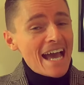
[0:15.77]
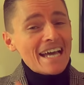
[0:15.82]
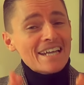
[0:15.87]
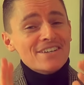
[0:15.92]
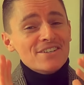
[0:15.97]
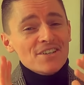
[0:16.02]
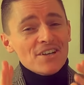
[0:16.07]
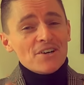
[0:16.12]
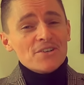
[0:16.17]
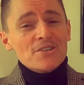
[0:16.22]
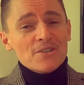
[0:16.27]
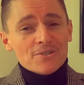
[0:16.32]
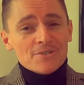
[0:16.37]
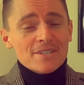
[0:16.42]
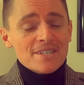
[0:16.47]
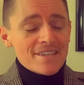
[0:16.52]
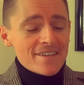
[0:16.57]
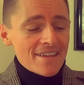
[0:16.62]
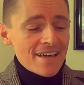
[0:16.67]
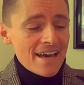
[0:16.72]
And not
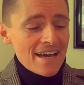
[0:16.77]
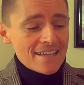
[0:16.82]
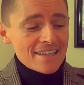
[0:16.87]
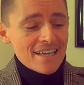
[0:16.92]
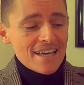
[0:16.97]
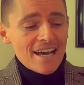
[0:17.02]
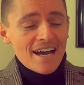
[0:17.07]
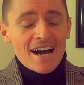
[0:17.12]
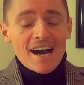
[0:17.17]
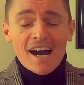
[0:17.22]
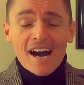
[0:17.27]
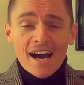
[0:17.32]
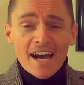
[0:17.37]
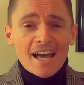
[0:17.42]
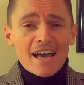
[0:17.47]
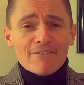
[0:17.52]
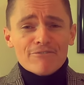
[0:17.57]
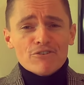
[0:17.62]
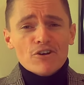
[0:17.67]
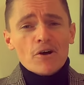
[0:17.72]
only that, I
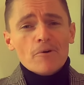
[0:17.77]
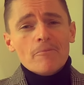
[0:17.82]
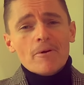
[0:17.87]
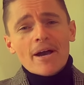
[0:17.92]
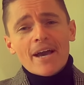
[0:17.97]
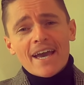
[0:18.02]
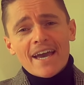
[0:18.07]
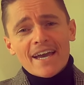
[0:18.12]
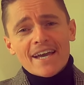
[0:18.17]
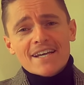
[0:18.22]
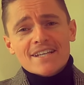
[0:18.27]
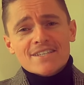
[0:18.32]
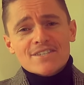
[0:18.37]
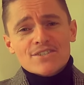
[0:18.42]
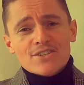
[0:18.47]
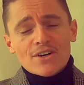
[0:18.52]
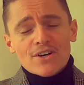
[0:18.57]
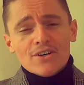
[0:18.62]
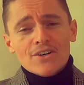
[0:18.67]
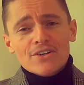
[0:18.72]
have got my
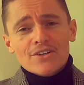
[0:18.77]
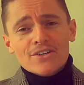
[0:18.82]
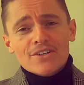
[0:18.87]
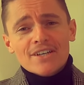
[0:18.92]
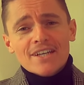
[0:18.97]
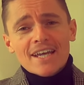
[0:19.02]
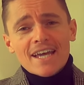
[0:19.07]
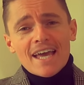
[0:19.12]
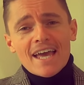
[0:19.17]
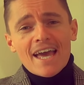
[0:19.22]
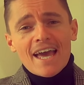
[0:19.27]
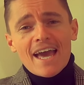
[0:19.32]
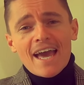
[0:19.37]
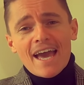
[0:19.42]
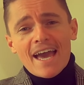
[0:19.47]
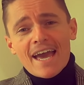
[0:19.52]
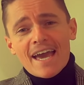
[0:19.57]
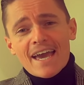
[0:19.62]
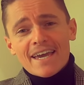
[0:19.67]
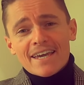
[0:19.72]
hands on
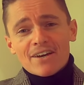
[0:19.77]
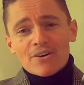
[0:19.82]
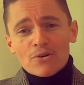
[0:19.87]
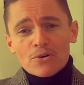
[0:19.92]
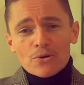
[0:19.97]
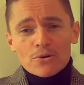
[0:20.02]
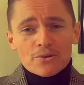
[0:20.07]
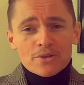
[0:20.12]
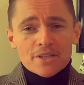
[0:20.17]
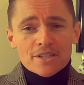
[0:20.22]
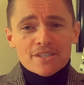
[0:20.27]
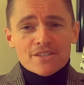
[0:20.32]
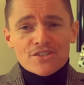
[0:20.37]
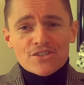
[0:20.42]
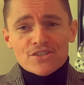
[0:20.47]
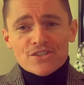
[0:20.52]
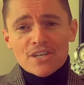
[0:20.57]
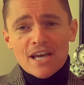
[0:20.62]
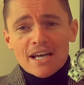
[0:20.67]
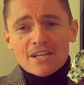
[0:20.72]
a Orient
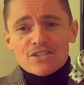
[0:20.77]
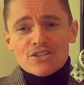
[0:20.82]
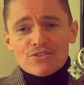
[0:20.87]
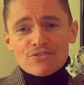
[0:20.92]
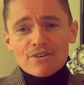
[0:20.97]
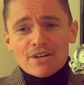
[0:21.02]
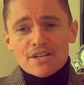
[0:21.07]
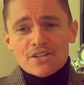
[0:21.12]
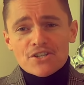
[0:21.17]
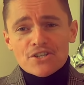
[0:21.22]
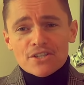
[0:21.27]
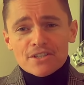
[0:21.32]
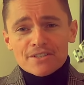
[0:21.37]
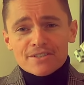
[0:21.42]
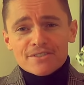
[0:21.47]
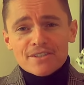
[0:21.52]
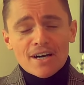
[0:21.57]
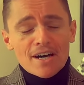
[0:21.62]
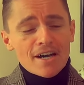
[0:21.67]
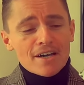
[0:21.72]

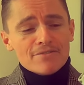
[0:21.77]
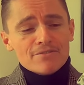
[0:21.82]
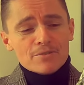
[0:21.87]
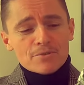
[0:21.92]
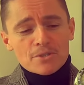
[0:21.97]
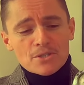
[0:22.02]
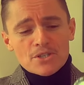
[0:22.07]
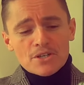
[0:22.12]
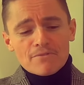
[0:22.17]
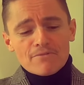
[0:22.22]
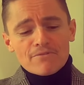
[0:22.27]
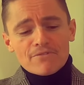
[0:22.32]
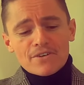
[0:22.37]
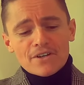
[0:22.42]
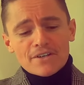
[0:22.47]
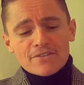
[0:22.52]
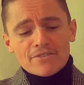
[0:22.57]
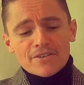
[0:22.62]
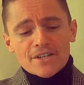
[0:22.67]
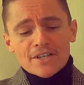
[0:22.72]
Saturation diver, which I'm
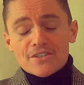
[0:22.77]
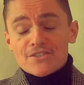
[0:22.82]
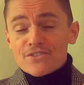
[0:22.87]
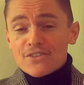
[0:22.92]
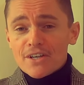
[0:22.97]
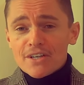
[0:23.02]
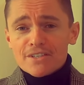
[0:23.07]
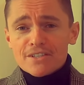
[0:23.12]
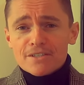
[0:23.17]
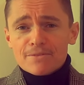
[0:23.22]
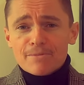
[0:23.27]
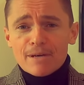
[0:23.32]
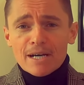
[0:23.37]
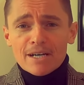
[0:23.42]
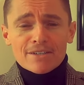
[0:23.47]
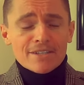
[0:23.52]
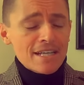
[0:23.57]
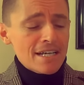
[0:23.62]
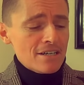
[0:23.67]
very, very excited about.